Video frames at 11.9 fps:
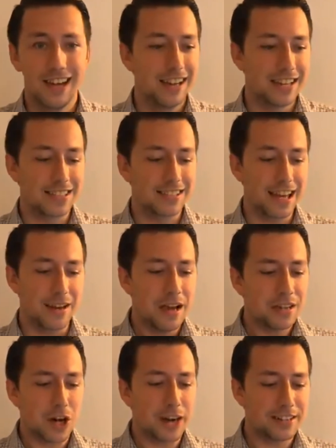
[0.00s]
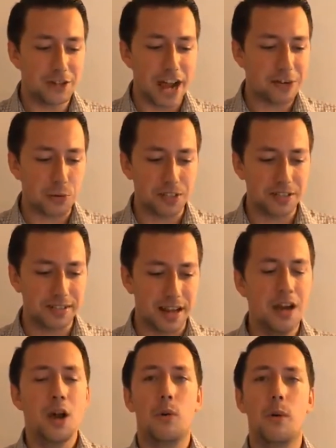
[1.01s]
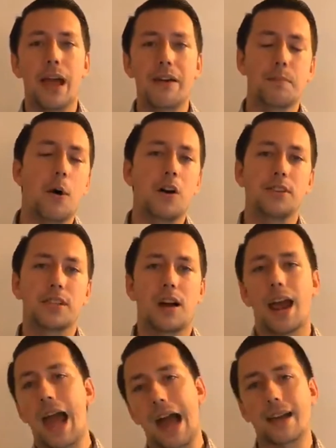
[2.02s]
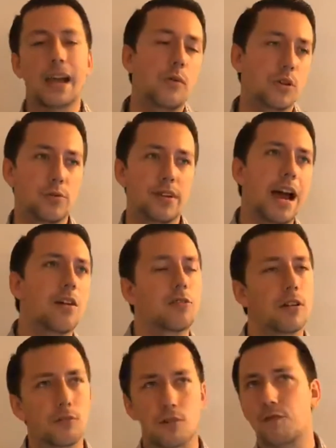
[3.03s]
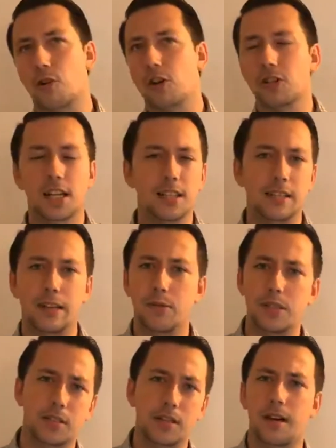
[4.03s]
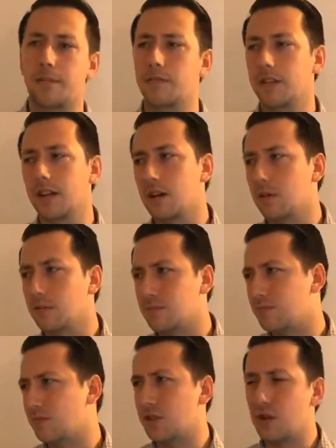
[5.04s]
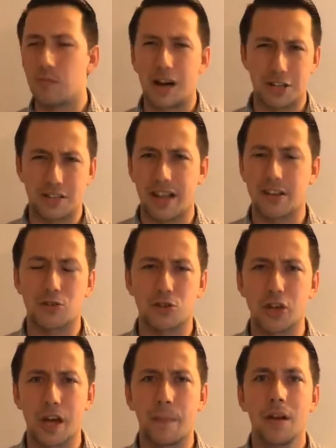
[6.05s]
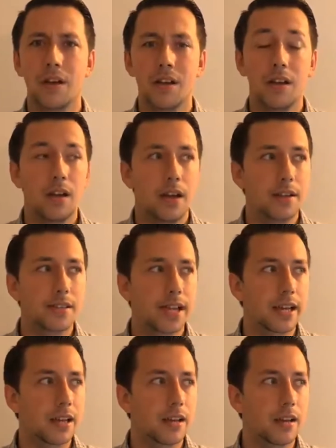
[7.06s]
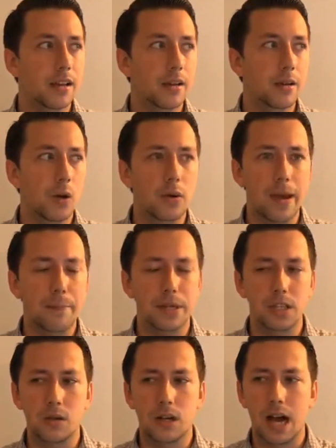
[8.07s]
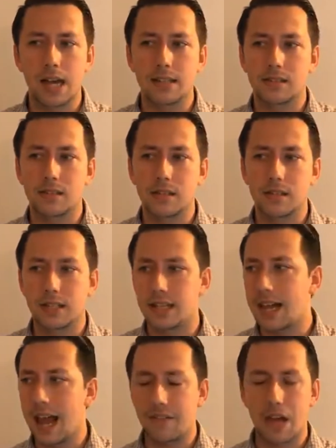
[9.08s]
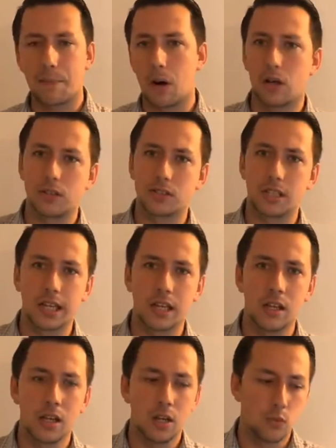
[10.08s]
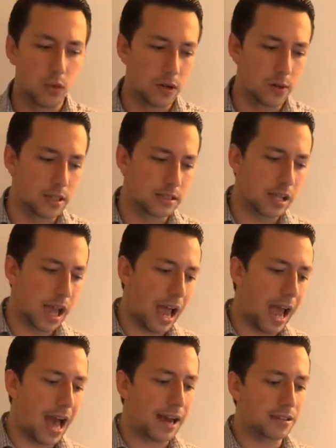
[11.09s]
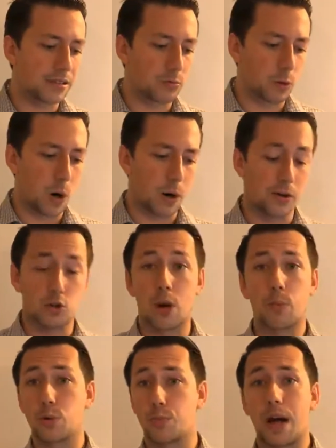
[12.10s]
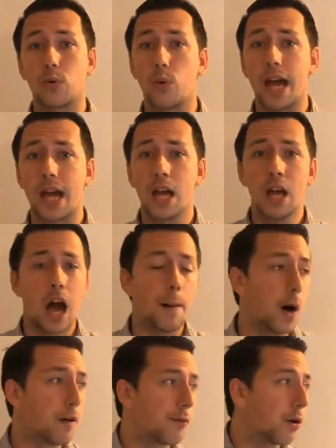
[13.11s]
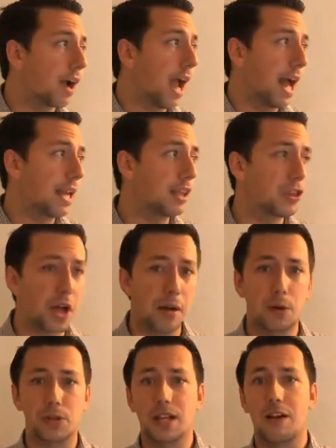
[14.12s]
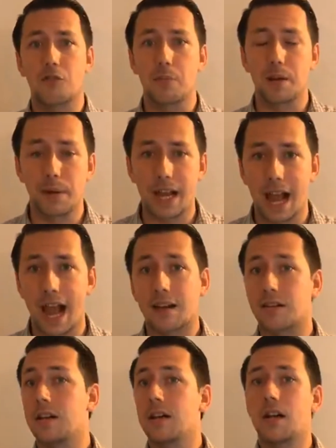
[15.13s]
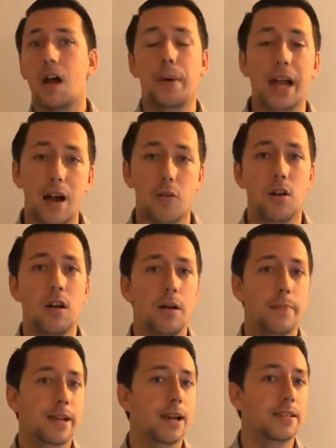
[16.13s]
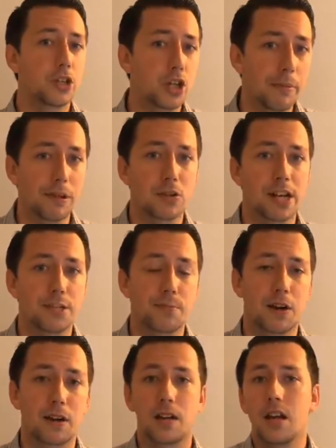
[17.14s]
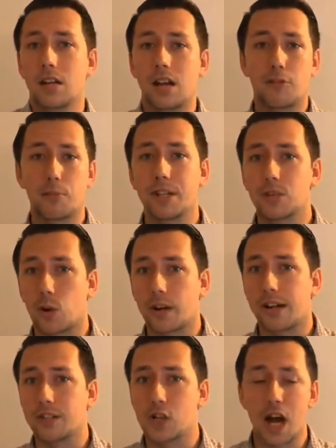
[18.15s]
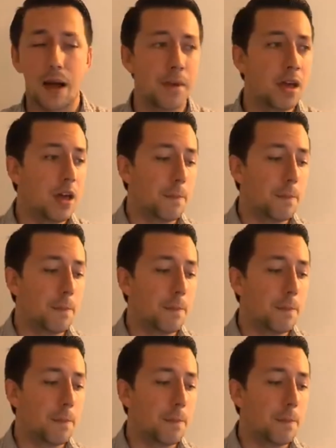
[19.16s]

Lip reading: They said, Jack Dorsey said, well, we have a policy on hacking, which we now reversed because it was, too much censorship. It's like, okay, but you guys didn't have that policy when it was hacks regarding Trump, which, by the way, I'm all for anything about the government being hacked coming out because it should be transparent. Government is organized crime.